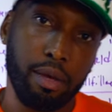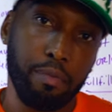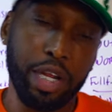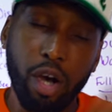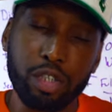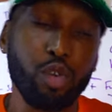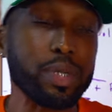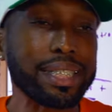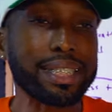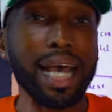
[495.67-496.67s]
But he also
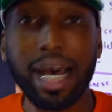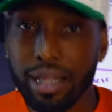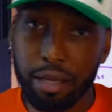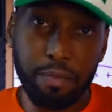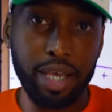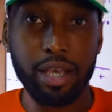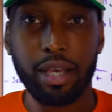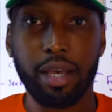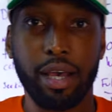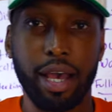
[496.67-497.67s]
was telling me
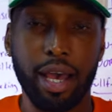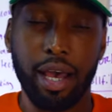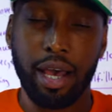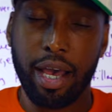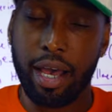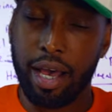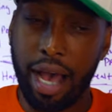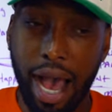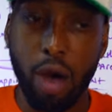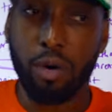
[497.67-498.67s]

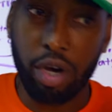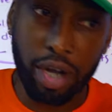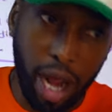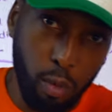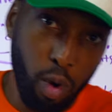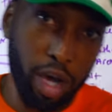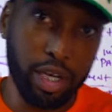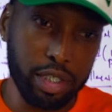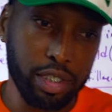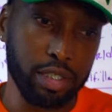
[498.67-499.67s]
how good I
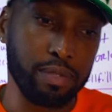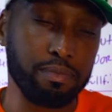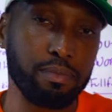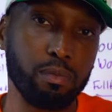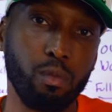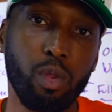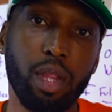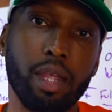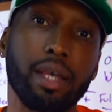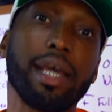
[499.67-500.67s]
was
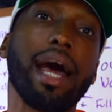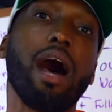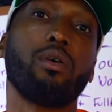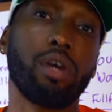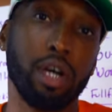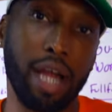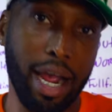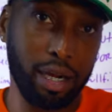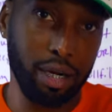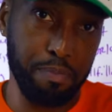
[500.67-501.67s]
and how good
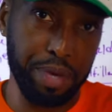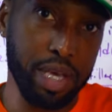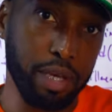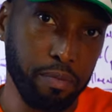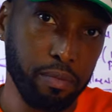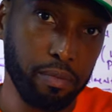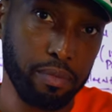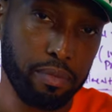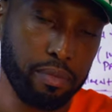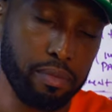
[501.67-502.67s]
I could be.
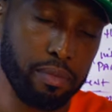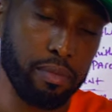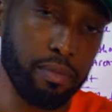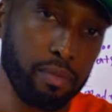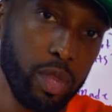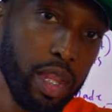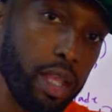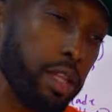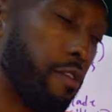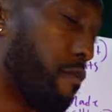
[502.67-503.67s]
The